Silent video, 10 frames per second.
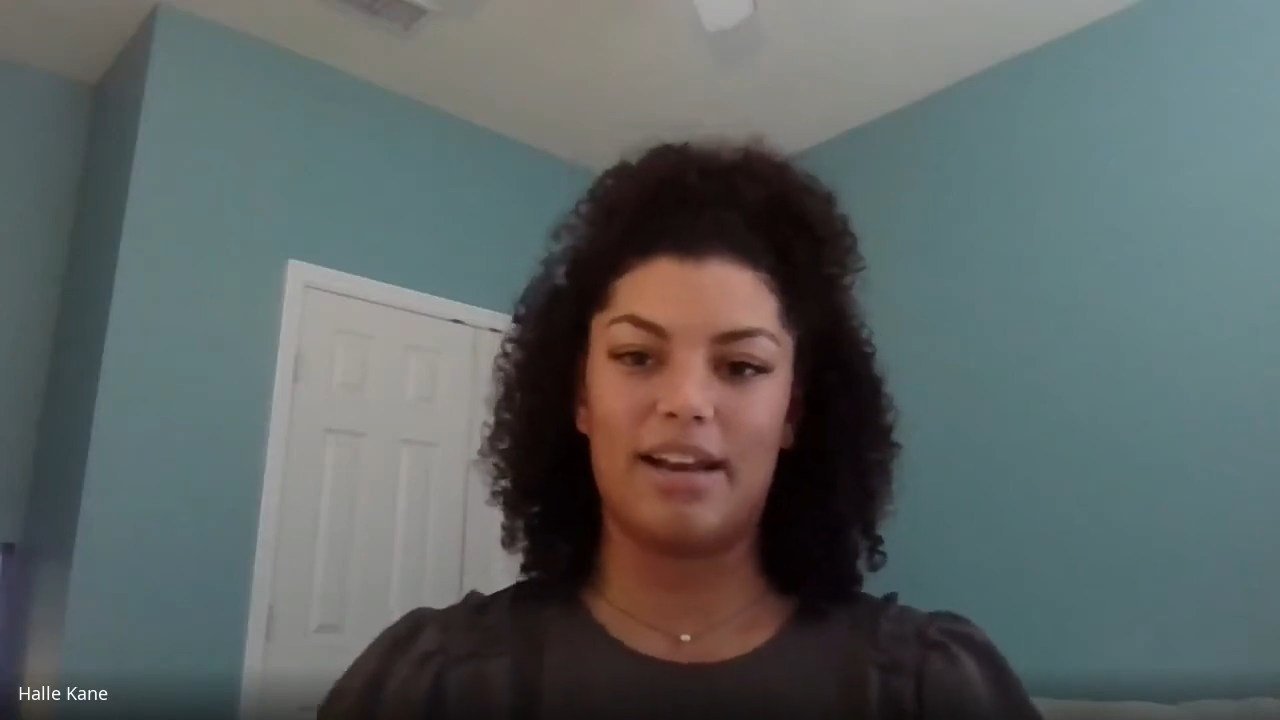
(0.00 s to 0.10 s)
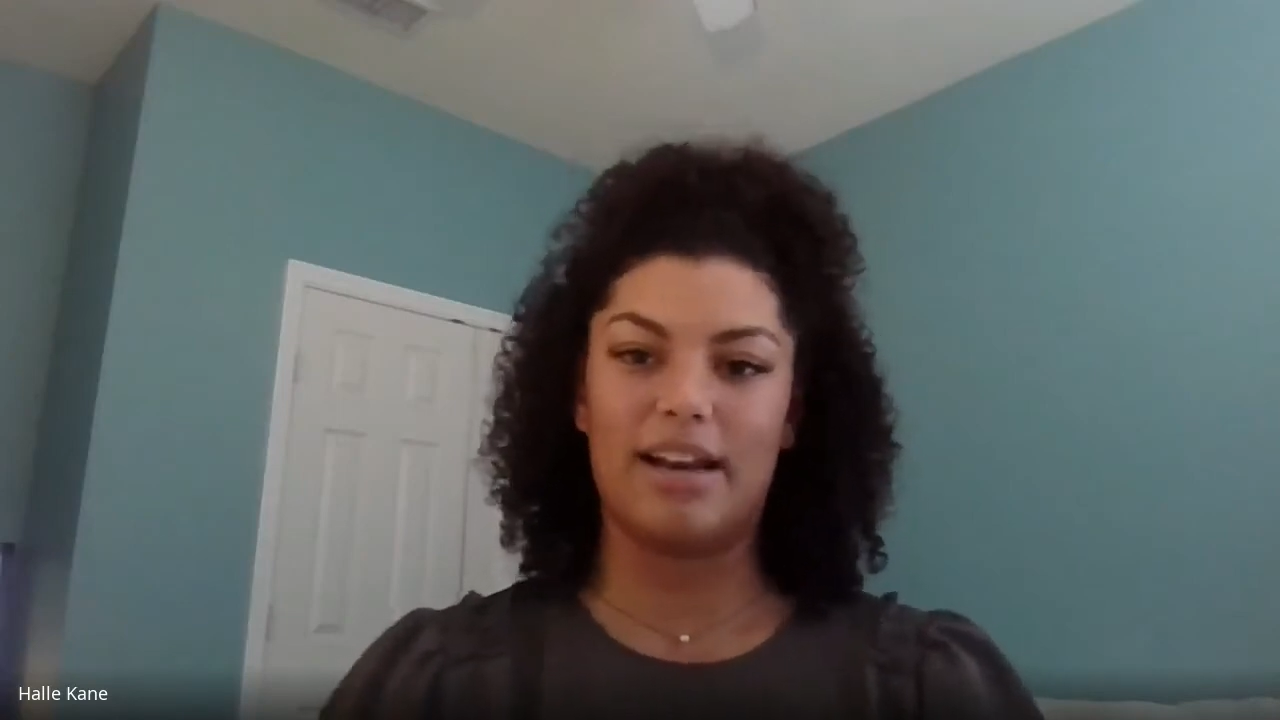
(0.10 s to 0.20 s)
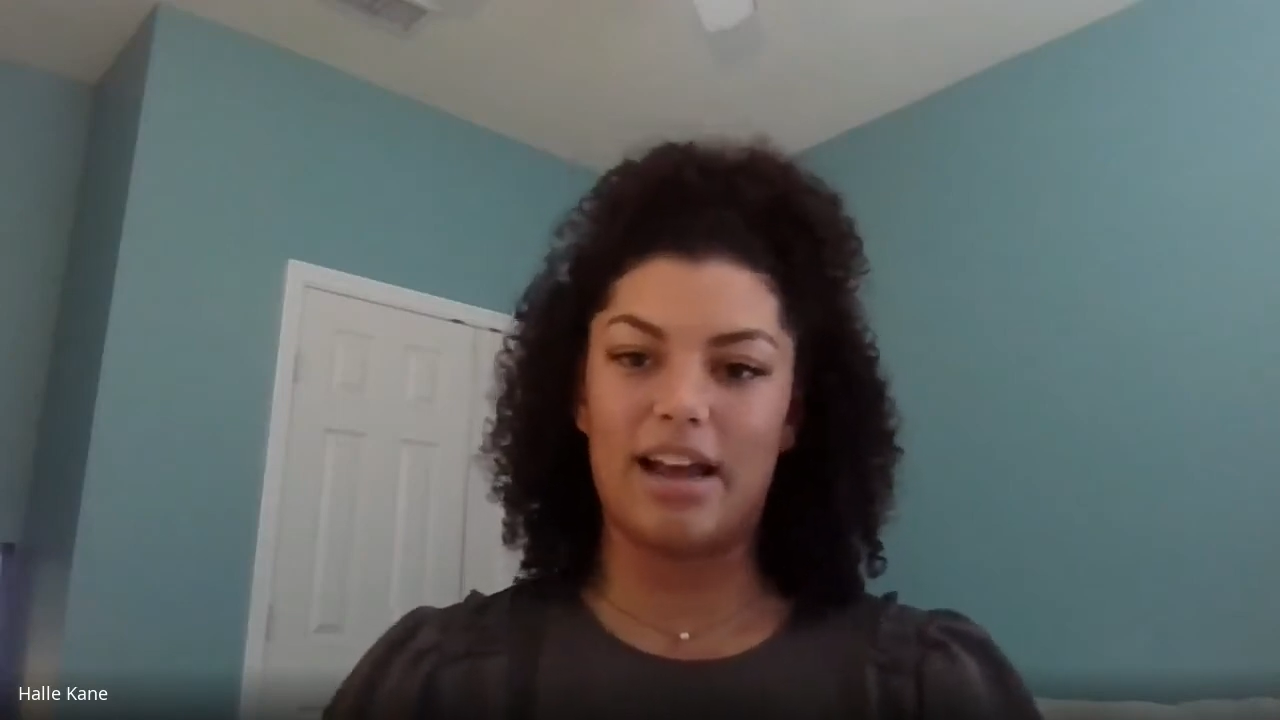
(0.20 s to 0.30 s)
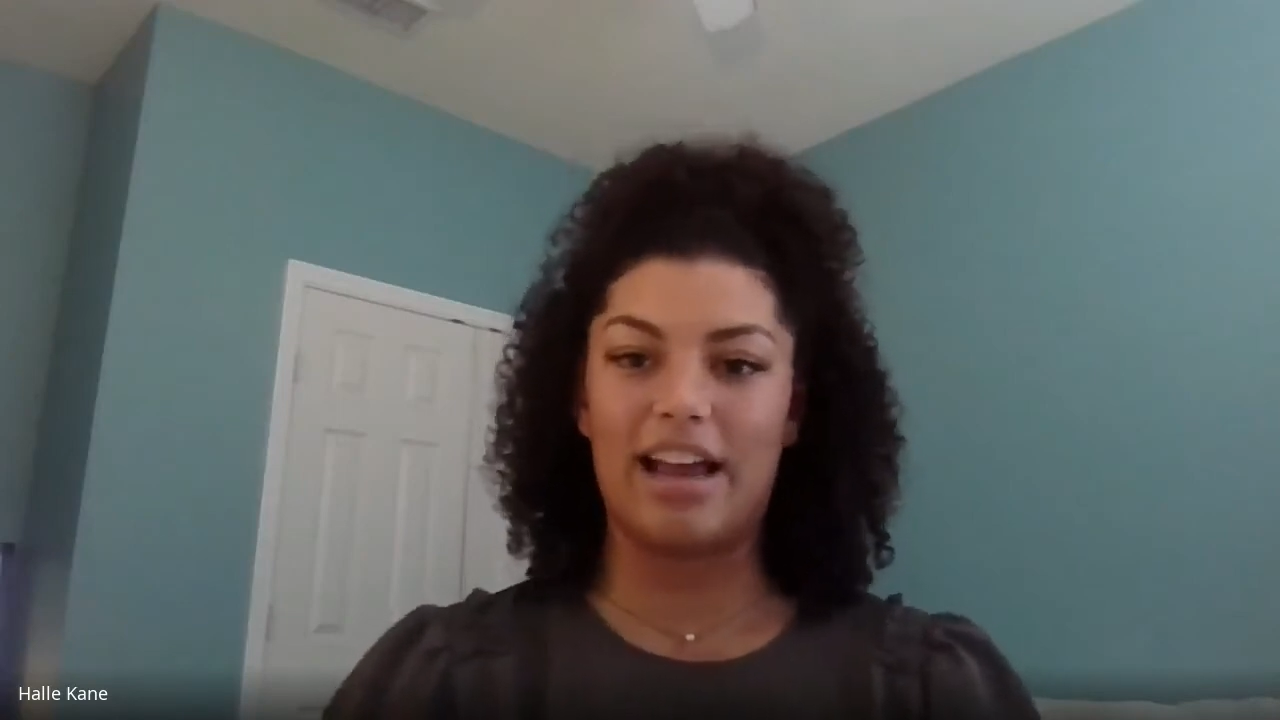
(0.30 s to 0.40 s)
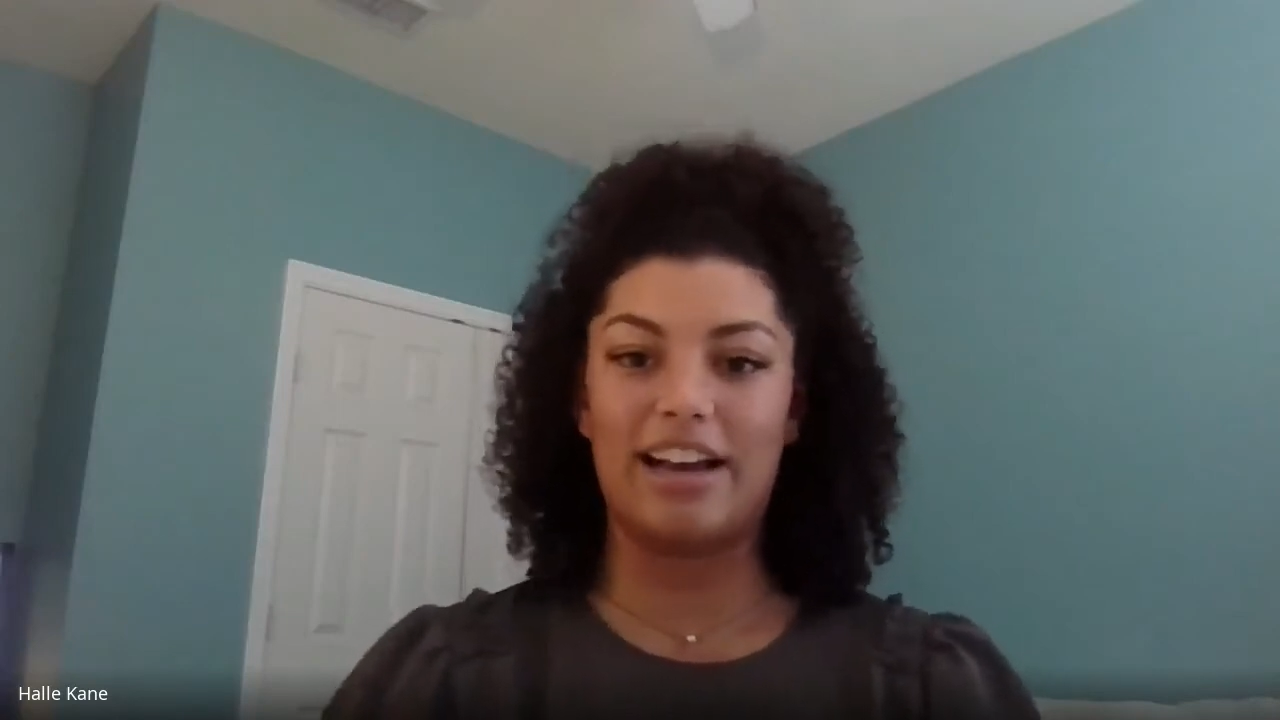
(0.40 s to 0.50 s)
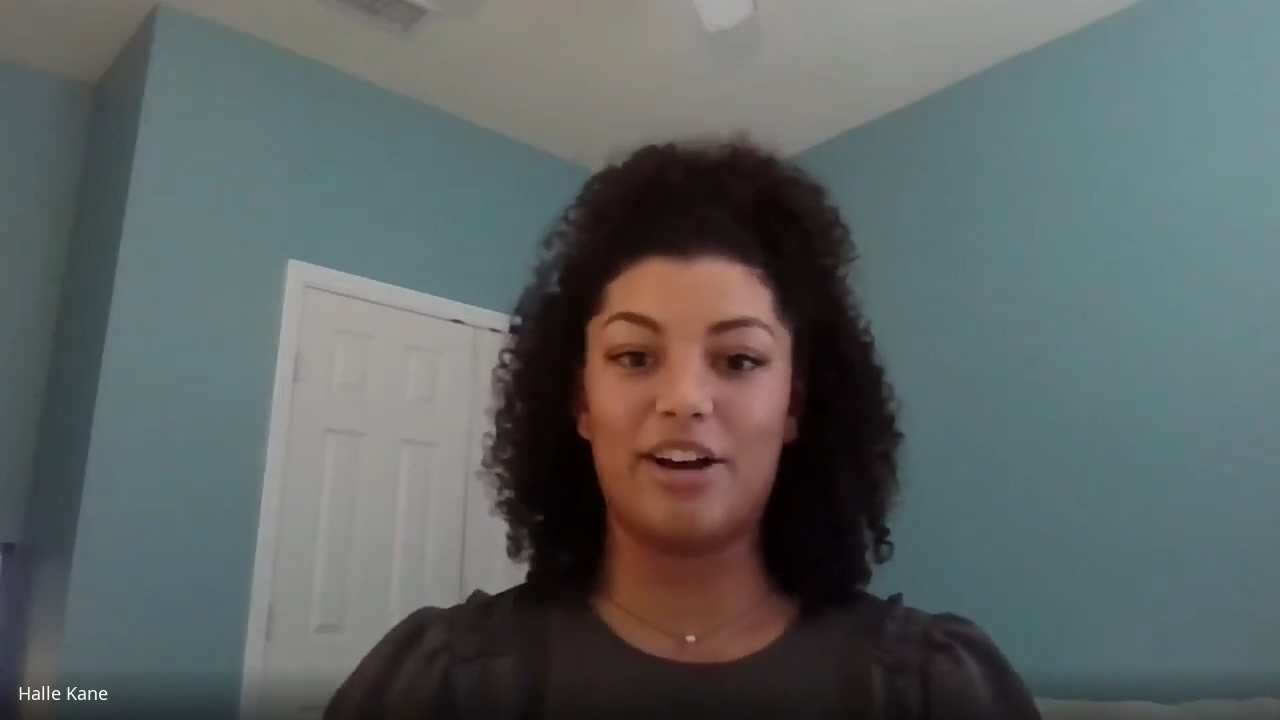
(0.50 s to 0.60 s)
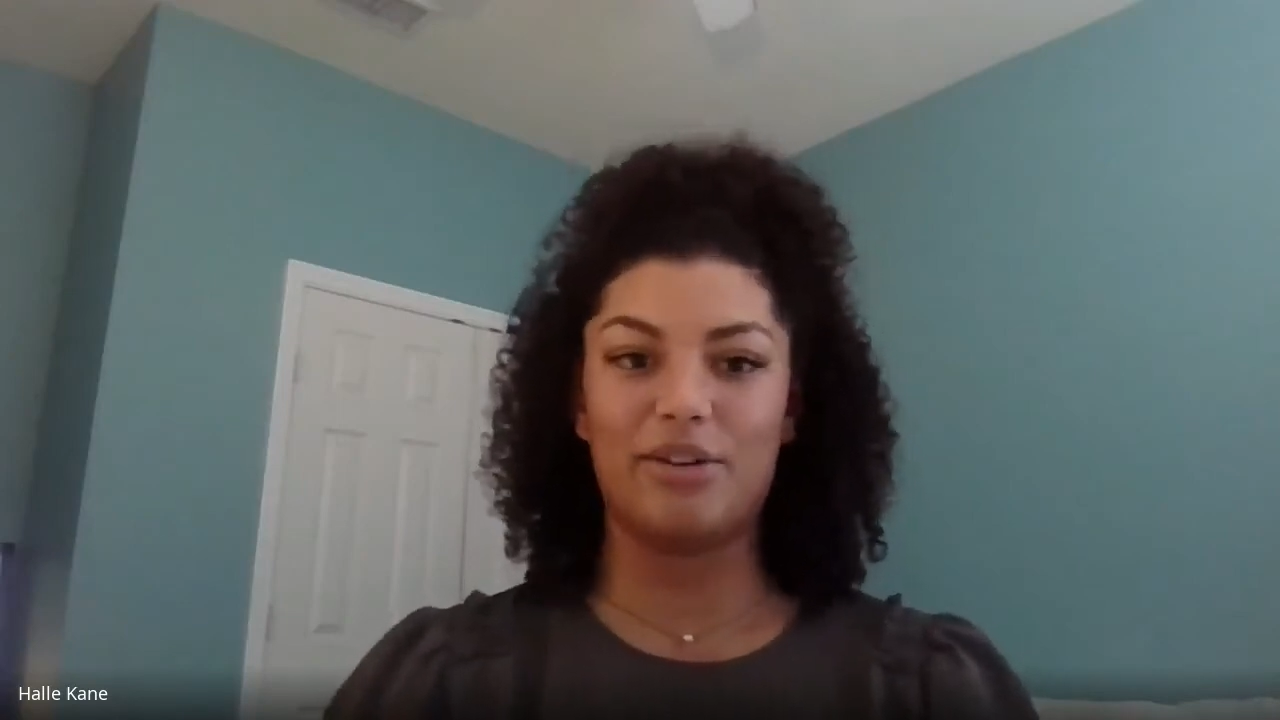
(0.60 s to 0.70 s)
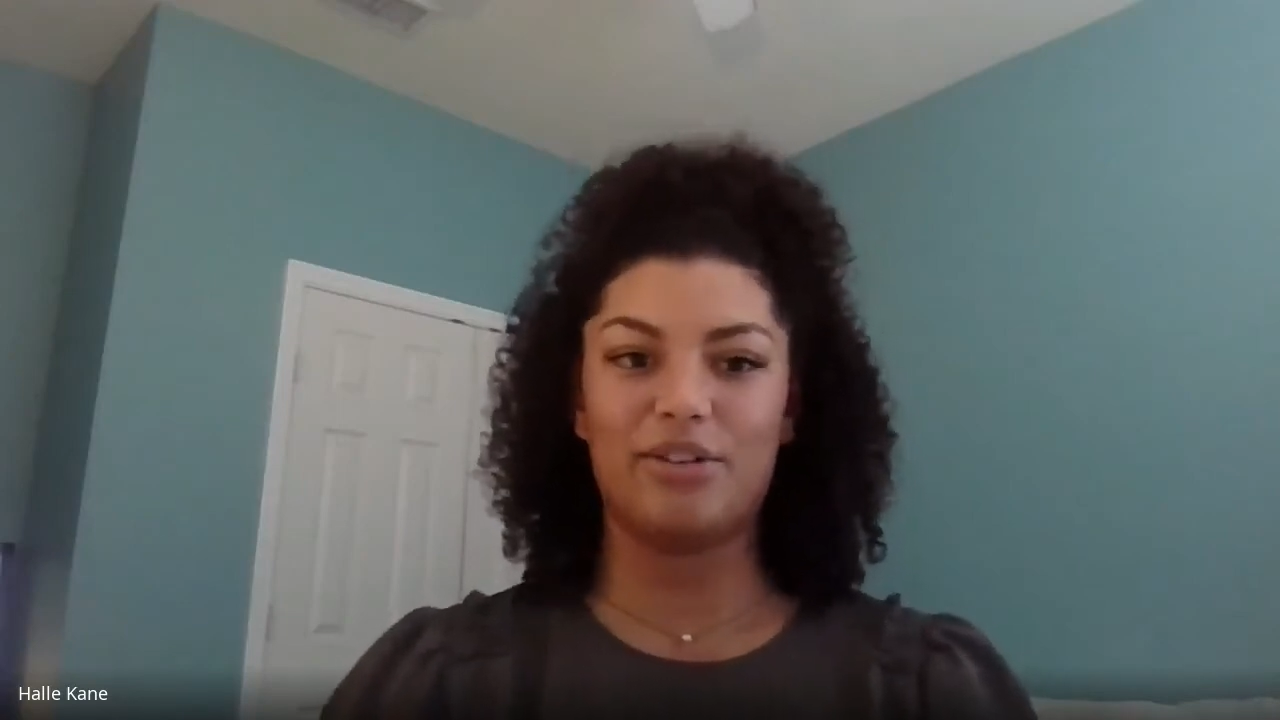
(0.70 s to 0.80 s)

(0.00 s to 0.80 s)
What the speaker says: And I know